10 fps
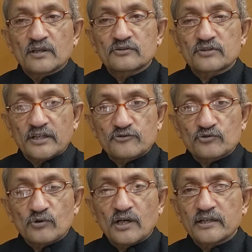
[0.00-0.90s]
Right,
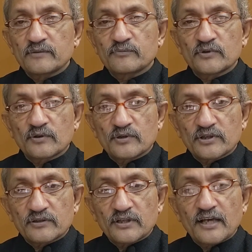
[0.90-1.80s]
so I
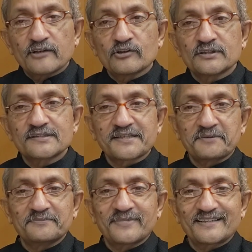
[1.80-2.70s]
rely on
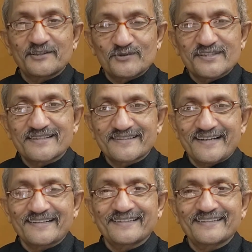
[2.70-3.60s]
somebody who is
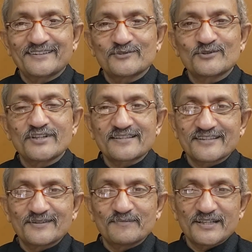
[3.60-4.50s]
tracking it, who
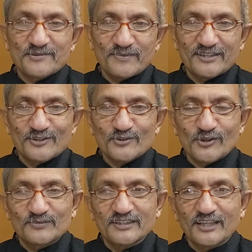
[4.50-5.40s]
does a much better
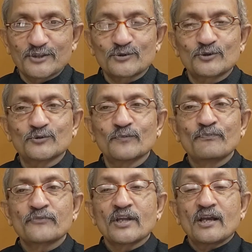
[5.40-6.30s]
job than I could do.
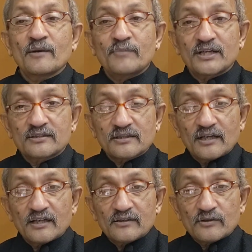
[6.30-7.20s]
But
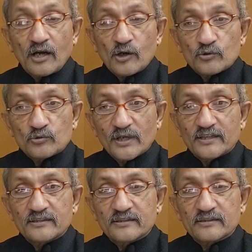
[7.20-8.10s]
how do
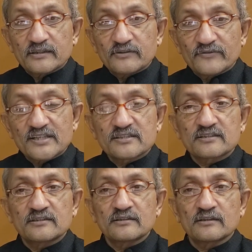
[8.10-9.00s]
I
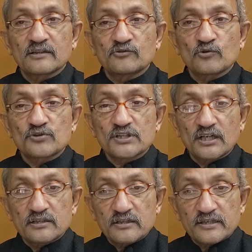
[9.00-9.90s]
invest in those
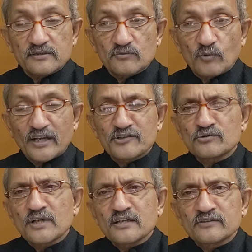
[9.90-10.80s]
countries? Why
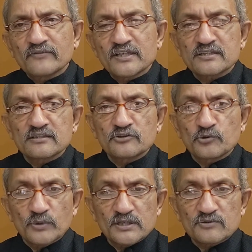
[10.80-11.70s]
should I invest in
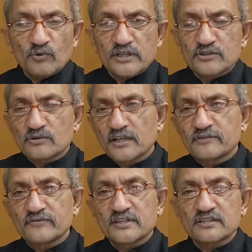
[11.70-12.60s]
US? Why should I
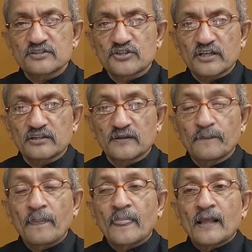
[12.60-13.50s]
invest in China?
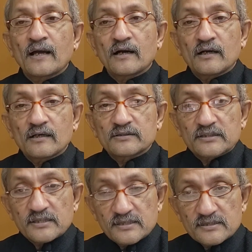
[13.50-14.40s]

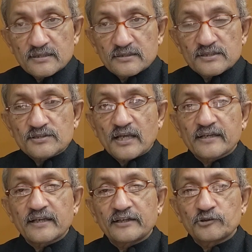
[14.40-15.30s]
The reason is
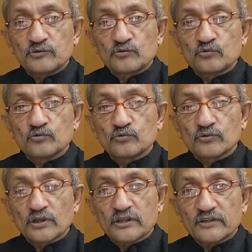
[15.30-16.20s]
I get
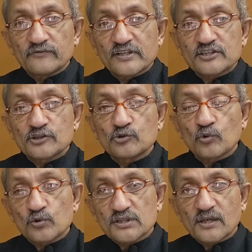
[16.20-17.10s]
to invest in
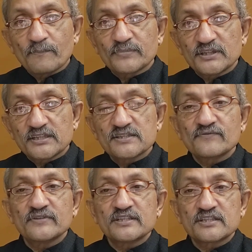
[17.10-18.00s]
those companies
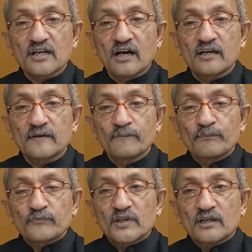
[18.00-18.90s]
which are
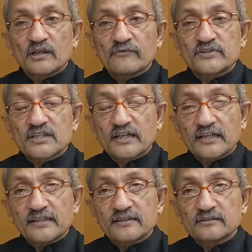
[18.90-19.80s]

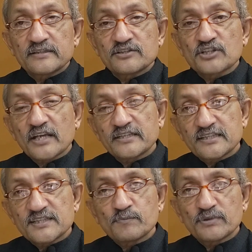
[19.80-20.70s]
getting the
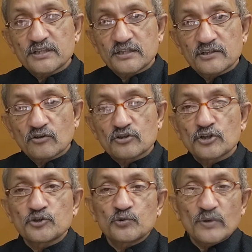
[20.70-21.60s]
Chinese PE or
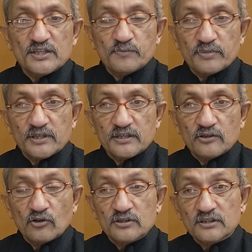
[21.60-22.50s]
the US PE
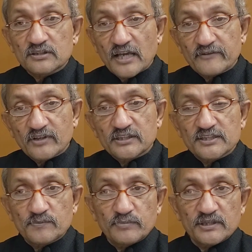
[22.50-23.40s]
or the
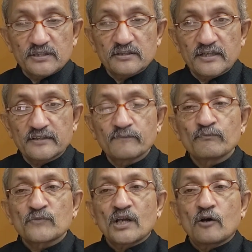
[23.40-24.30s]
Taiwanese PE, right?
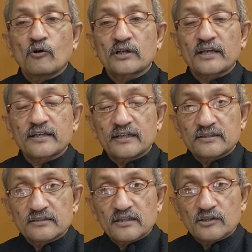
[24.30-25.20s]
Or I
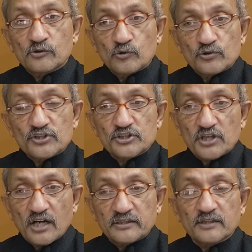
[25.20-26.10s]
get good
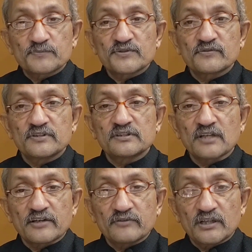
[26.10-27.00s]
startups in
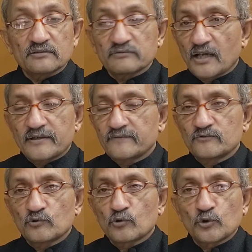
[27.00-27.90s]
Taiwan. I have
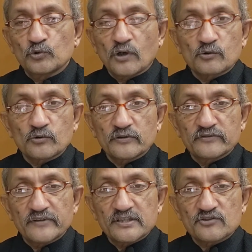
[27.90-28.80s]
no clue how to
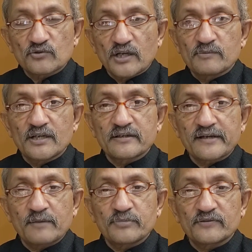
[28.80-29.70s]
invest. So I buy a
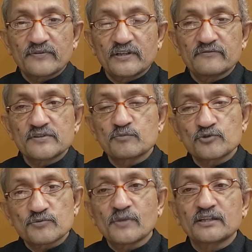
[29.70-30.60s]
wrapper fund which
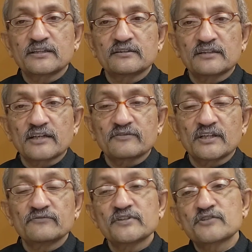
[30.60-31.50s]
puts money in
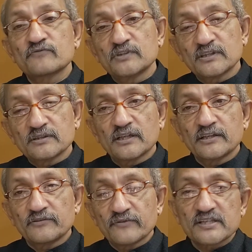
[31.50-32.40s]
Taiwan, which will
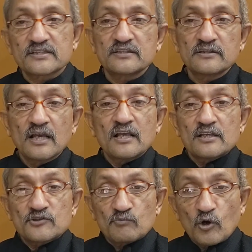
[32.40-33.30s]
invest in
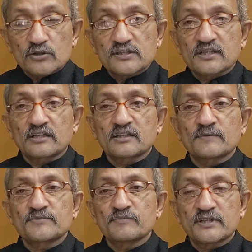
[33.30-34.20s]
small
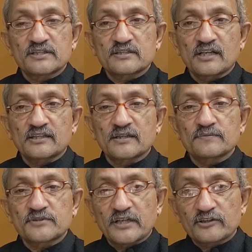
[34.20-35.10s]
startups, big
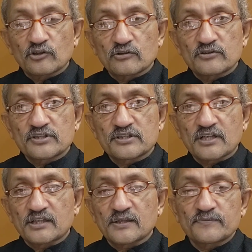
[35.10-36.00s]
startups, technology
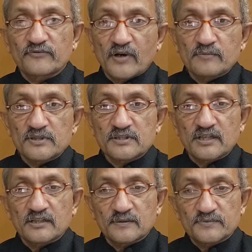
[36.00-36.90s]
startups, pharma
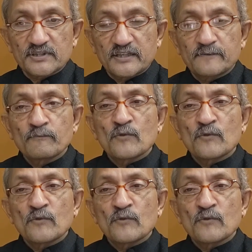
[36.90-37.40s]
startups, right?